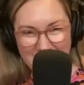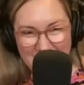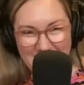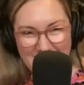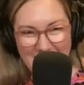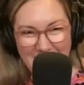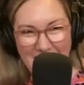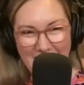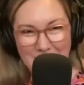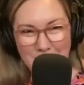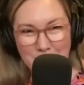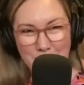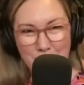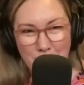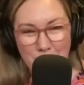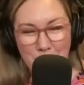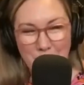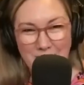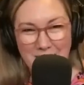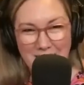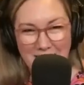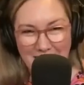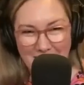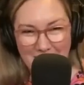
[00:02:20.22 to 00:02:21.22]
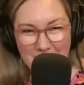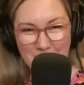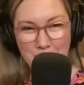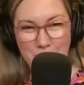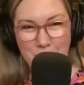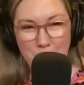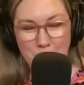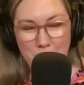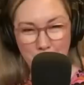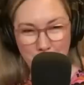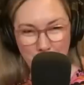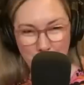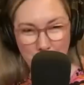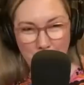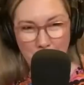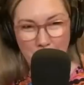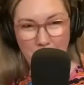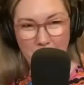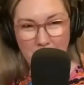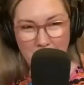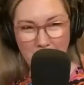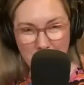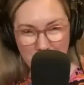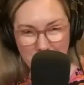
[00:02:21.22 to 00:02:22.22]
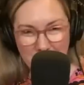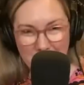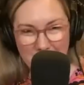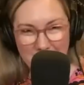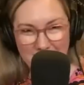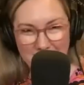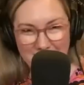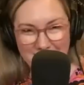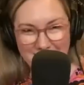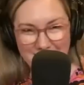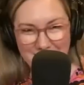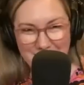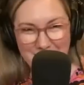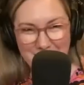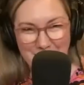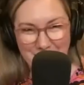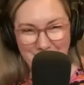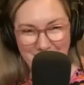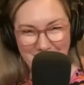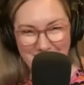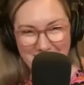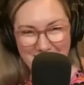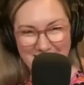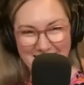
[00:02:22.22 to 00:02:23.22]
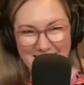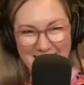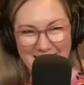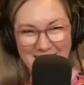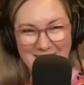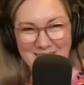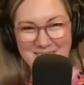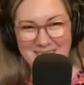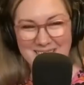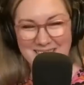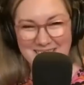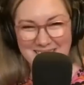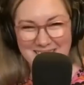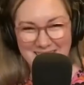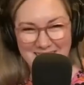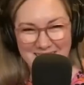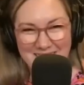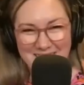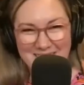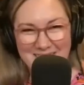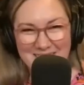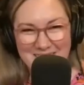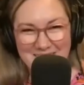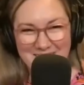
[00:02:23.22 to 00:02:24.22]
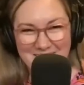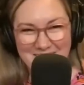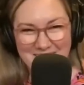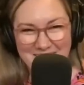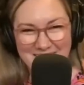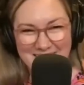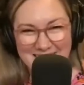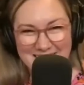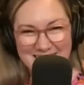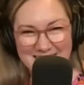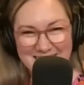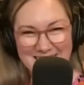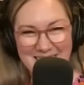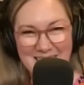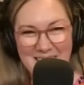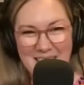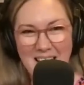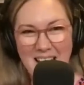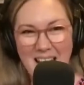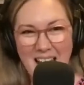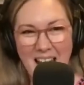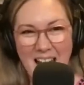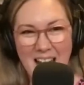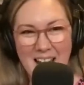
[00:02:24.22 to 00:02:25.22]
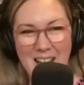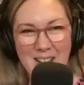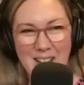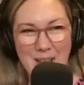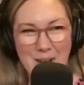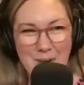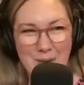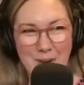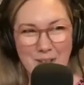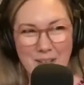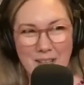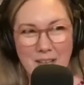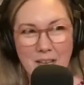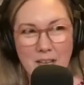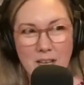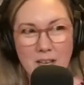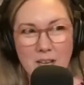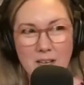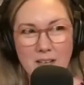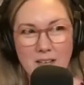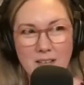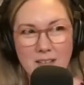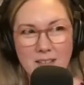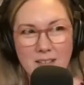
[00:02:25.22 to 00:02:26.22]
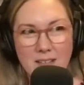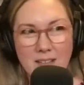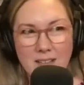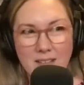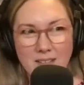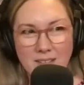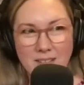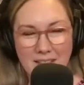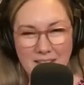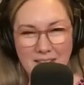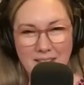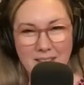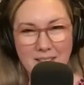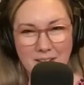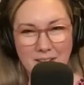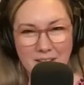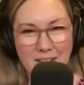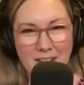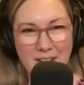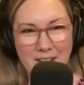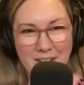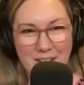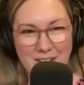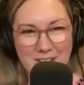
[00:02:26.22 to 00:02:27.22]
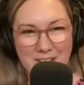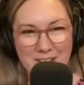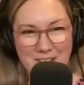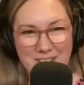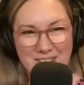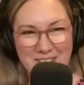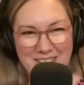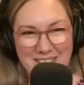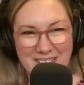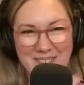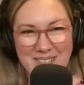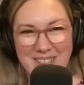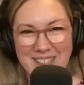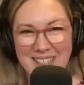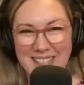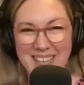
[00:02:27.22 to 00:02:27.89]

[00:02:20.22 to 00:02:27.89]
And so the guys from FUBAR came in to work, and I was this young student, and they were like their characters. They were like,